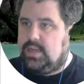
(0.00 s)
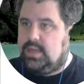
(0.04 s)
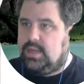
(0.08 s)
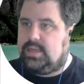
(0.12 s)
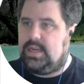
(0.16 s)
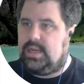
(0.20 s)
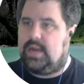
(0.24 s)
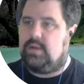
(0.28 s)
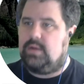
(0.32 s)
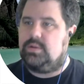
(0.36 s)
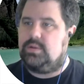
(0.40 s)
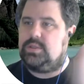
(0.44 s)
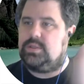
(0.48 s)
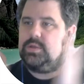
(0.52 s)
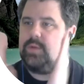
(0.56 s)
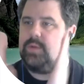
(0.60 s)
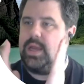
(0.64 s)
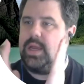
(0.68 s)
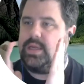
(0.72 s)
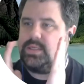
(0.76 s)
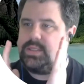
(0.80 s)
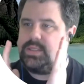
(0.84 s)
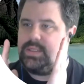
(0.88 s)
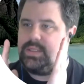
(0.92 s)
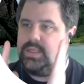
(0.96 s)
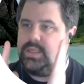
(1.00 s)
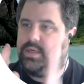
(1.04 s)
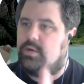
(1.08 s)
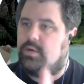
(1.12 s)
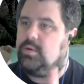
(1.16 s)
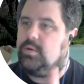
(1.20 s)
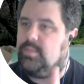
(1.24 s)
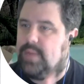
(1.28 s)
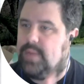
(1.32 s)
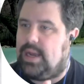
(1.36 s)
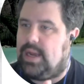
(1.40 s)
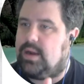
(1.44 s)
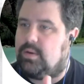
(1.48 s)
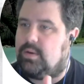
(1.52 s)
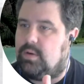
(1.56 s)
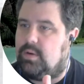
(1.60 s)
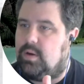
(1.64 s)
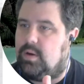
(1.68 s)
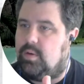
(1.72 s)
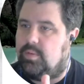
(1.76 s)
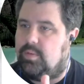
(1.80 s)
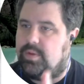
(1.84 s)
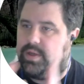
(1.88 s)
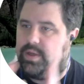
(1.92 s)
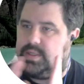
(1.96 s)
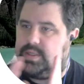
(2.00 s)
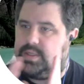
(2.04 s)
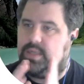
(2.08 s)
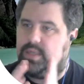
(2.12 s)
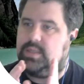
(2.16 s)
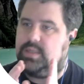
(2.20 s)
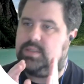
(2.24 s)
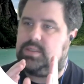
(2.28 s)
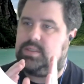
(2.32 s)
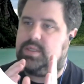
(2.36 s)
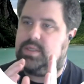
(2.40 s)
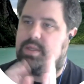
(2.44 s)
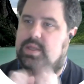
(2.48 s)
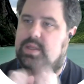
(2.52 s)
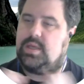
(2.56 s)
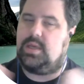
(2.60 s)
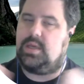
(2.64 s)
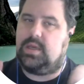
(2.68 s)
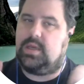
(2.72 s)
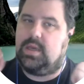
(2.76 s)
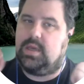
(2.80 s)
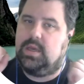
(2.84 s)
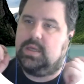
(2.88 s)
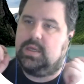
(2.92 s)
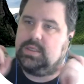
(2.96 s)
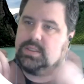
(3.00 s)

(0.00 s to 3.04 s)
down to a single macro that does the